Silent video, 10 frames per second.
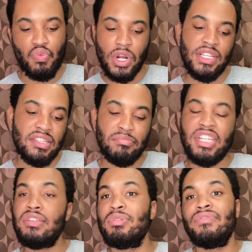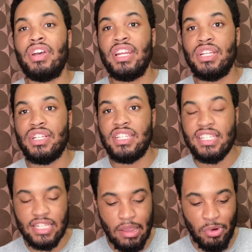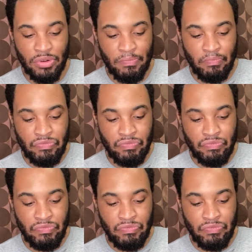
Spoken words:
what does it mean to be financially stable?